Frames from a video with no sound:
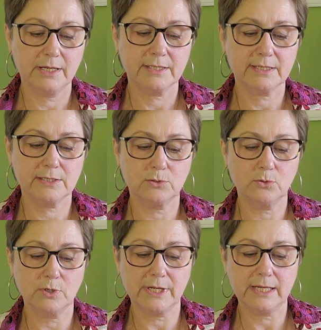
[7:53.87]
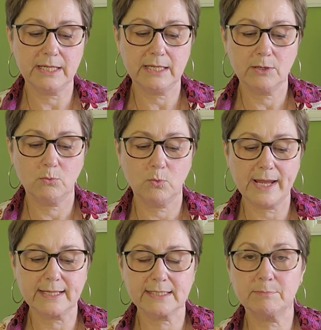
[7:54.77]
soy
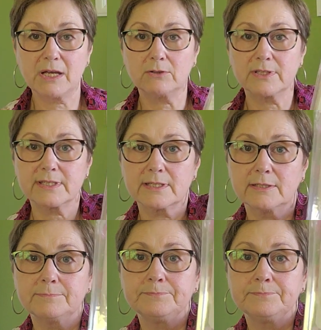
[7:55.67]
wax melts.